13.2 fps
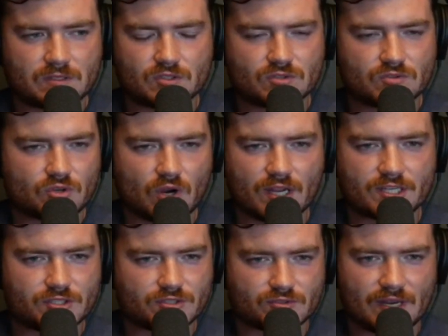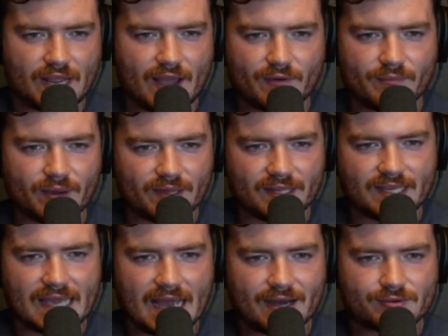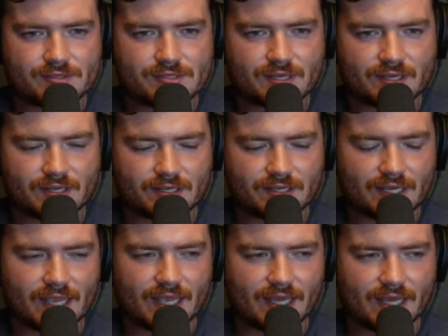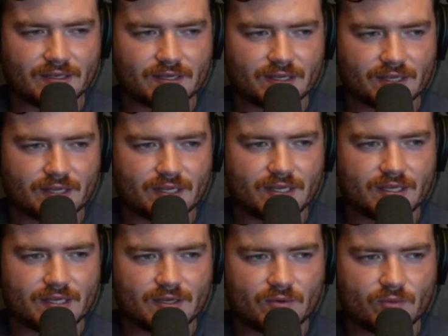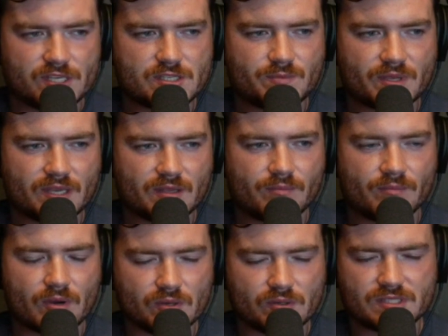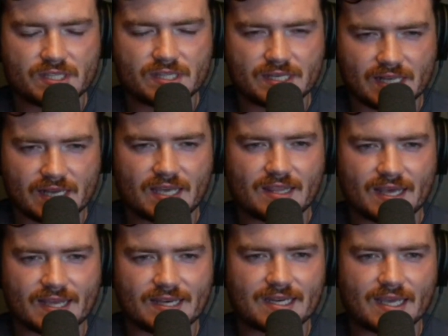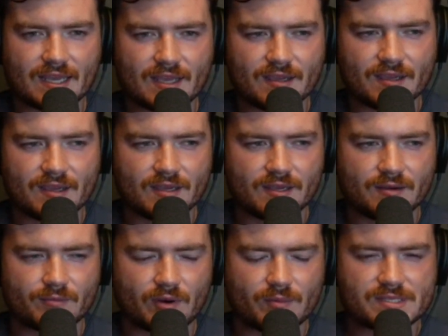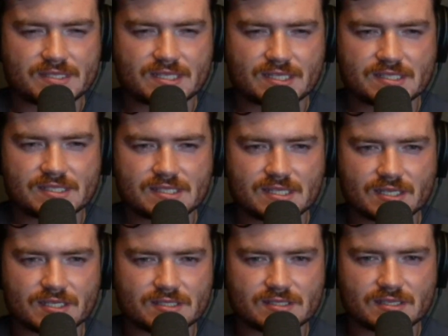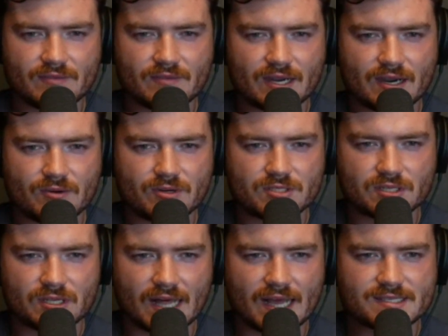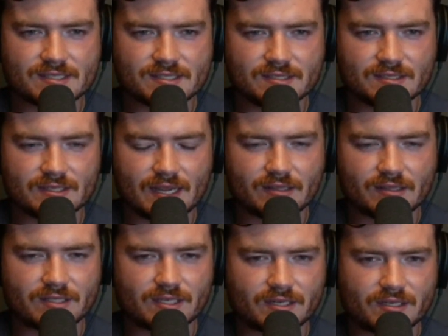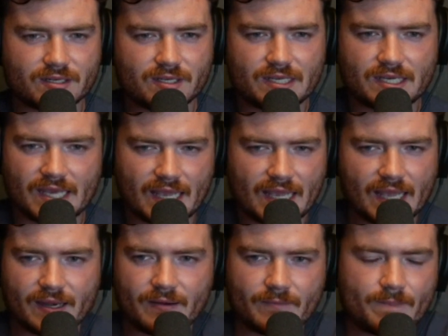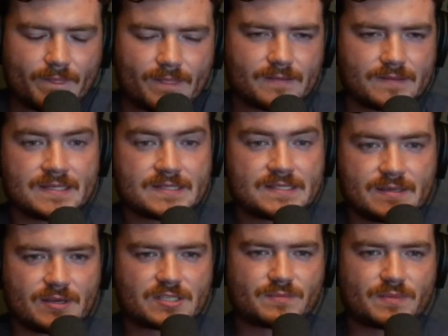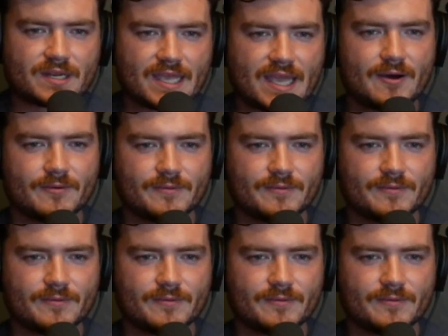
trudged down by the cows. And we spent most of the day that day, probably 7 hours glassing out there. Yeah. And didn't see much but a cow.